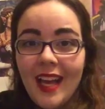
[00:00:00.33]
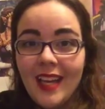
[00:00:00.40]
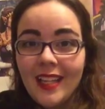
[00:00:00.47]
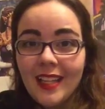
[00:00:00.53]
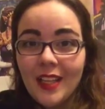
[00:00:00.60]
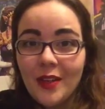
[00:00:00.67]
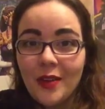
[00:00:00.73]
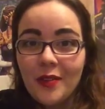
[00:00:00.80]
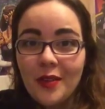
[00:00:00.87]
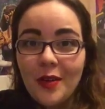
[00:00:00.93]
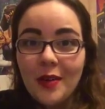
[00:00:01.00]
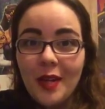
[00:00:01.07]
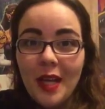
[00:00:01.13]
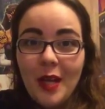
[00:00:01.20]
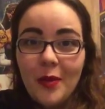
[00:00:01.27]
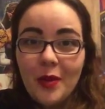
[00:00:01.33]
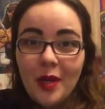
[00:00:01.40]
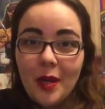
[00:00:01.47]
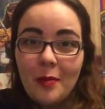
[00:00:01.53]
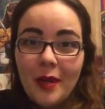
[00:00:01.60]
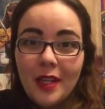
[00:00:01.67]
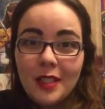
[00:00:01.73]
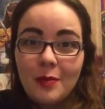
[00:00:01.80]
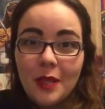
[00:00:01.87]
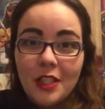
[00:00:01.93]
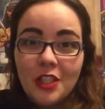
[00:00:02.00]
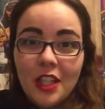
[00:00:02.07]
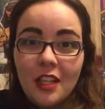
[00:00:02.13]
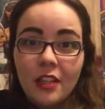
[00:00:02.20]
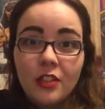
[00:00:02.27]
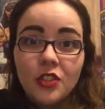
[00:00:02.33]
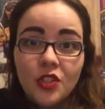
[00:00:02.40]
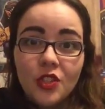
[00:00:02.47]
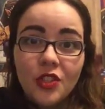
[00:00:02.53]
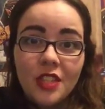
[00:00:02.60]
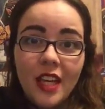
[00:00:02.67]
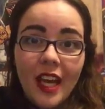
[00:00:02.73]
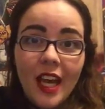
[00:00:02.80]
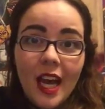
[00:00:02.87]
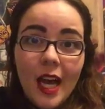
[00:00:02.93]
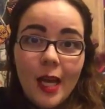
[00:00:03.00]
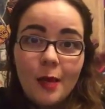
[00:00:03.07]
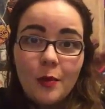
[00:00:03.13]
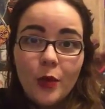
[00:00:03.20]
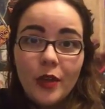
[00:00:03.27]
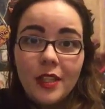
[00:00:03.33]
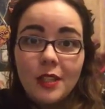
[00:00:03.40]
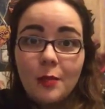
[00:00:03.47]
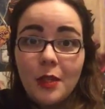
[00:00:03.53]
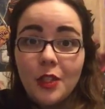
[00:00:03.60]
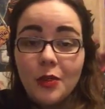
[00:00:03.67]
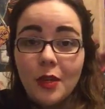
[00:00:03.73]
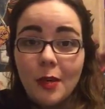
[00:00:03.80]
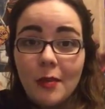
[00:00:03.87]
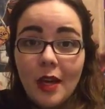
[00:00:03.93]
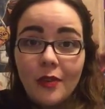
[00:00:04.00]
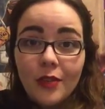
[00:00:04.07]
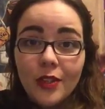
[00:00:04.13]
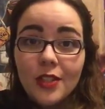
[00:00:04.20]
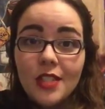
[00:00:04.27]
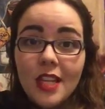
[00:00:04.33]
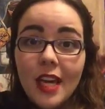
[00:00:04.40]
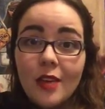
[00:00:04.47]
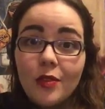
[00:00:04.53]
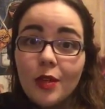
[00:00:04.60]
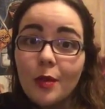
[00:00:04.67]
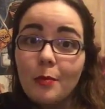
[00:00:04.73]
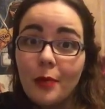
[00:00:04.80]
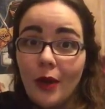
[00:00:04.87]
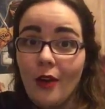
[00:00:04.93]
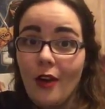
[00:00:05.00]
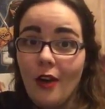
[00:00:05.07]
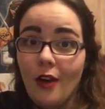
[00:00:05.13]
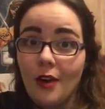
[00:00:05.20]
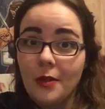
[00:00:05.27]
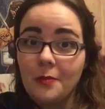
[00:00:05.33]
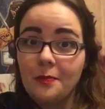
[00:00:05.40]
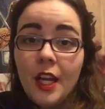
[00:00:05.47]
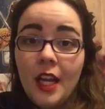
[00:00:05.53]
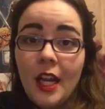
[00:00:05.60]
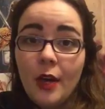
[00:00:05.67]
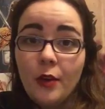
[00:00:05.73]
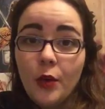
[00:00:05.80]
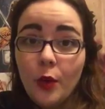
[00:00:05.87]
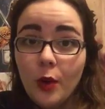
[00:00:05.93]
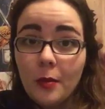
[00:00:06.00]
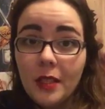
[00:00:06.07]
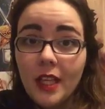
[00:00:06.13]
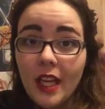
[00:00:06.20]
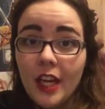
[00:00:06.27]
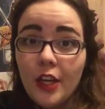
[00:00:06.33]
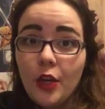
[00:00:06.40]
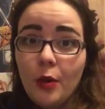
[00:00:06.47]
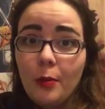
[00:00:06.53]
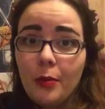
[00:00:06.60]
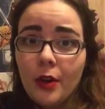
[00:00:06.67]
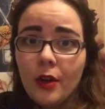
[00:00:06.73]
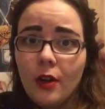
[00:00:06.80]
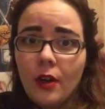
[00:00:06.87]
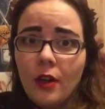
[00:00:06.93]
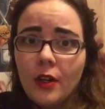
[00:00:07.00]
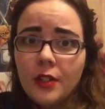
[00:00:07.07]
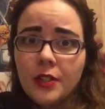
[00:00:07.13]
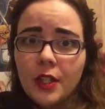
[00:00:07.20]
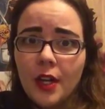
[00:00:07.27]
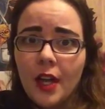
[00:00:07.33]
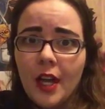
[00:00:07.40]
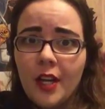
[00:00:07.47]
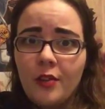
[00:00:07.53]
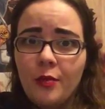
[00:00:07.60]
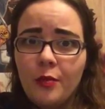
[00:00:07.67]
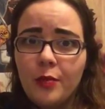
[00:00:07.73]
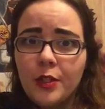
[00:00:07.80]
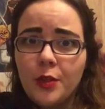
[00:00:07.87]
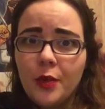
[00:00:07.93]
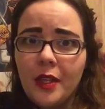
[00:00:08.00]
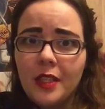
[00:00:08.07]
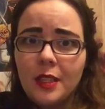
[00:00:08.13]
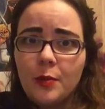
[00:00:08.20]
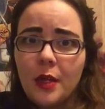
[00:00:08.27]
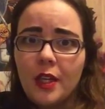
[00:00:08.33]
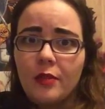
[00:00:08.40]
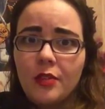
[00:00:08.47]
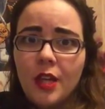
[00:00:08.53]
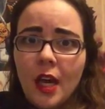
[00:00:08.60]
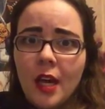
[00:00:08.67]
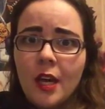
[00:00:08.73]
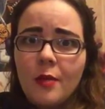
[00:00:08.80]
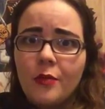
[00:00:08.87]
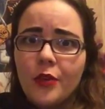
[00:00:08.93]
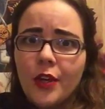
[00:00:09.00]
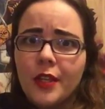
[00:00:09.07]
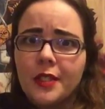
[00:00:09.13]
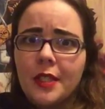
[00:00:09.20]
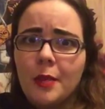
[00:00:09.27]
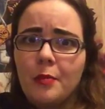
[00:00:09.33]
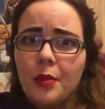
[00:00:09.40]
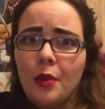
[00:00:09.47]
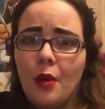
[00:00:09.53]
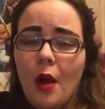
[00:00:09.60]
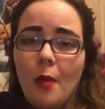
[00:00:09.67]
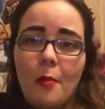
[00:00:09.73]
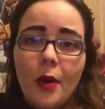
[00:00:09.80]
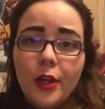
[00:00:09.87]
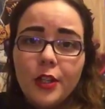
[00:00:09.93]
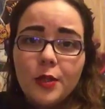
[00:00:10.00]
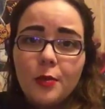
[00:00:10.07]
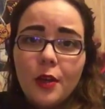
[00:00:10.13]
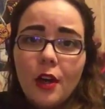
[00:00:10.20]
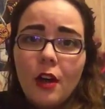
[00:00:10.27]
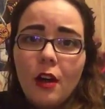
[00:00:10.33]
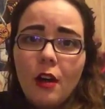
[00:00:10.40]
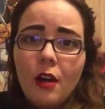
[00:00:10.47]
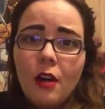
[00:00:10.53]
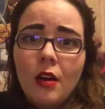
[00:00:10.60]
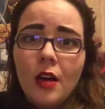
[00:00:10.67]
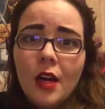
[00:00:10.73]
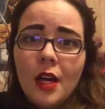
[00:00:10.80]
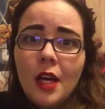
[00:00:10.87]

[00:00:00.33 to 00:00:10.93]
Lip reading: Hello everyone and welcome back to my channel. Today I am going to be doing my first ever book haul. Now normally I know book hauls are kind of between a span of time, for example a March book haul,